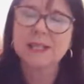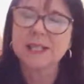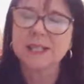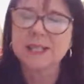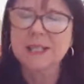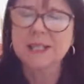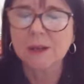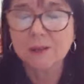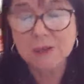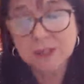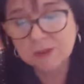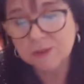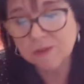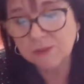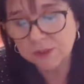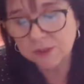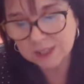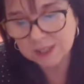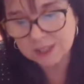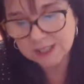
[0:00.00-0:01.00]
is so
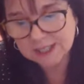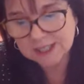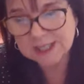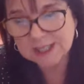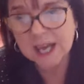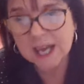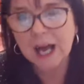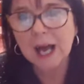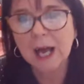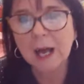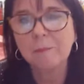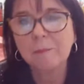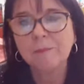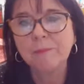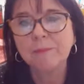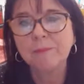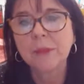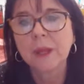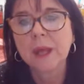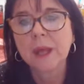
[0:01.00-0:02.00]
different
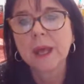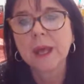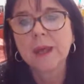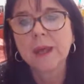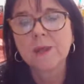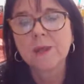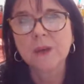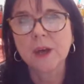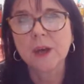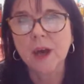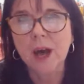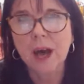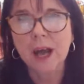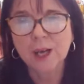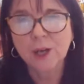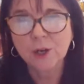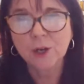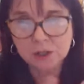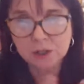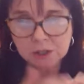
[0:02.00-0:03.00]
that I
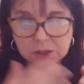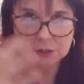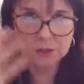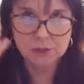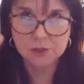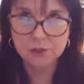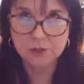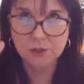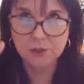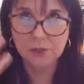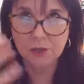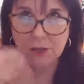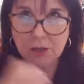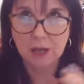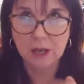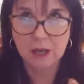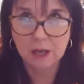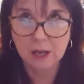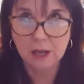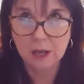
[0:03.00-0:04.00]
couldn't
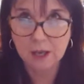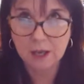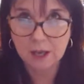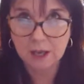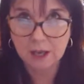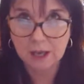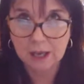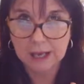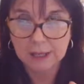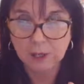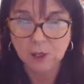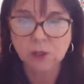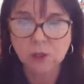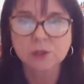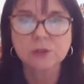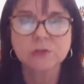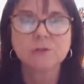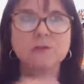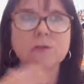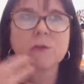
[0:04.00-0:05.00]

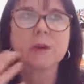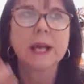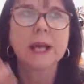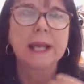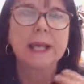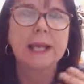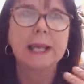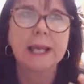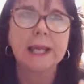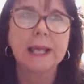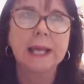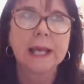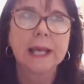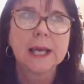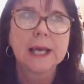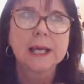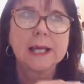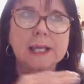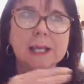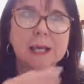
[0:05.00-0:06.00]
really
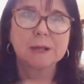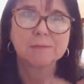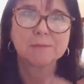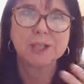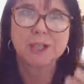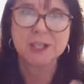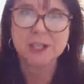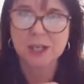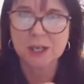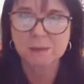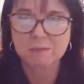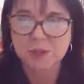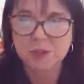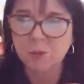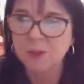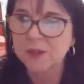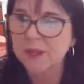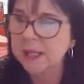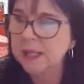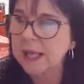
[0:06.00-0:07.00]
come to terms
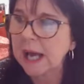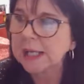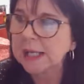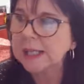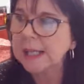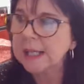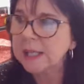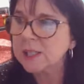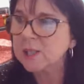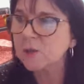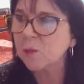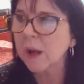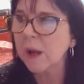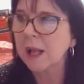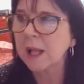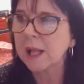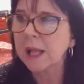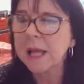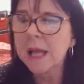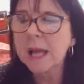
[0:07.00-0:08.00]
with it. I think as
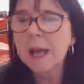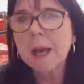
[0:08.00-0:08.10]
well,